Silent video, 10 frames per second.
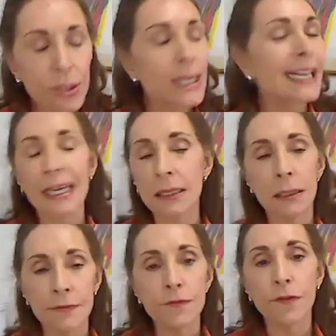get
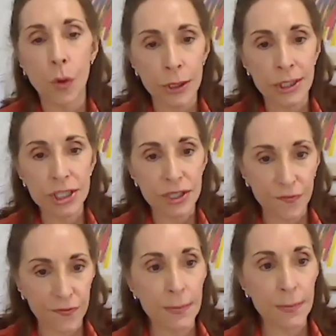unvarnished
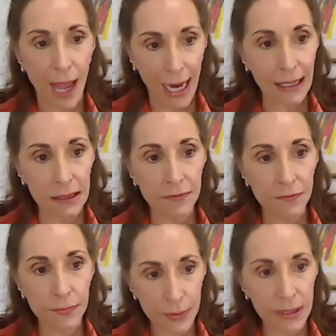feedback
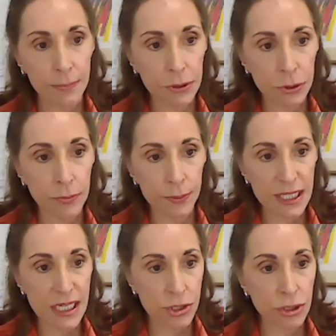from people who
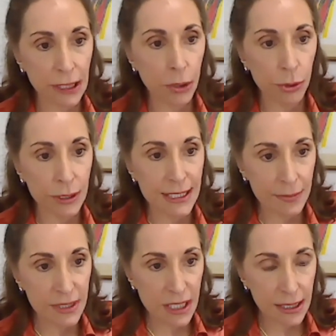potentially are
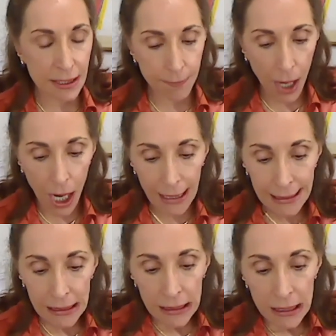intimidated by.
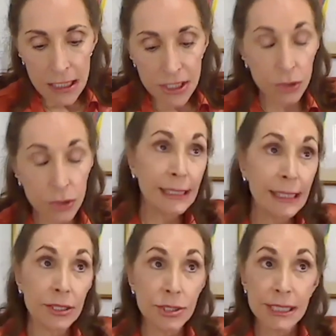So
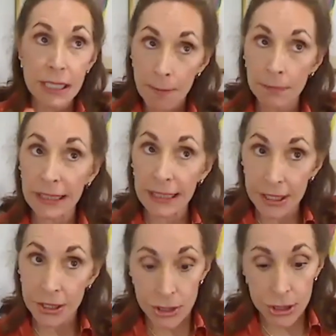some
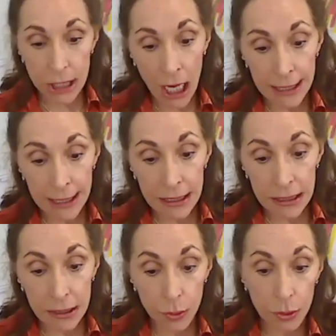leaders kind
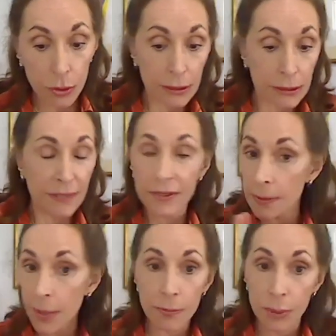of live in a
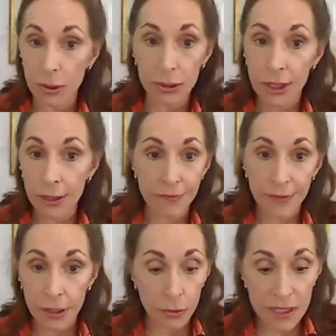bubble. They
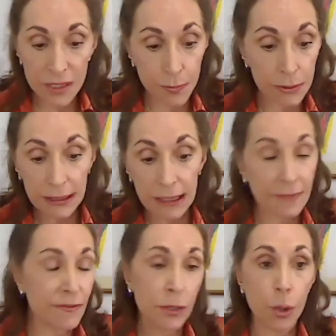almost believe
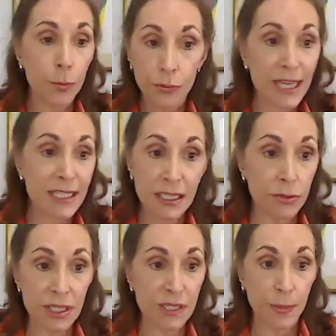their own press, so to
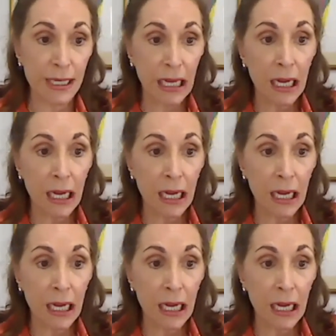speak.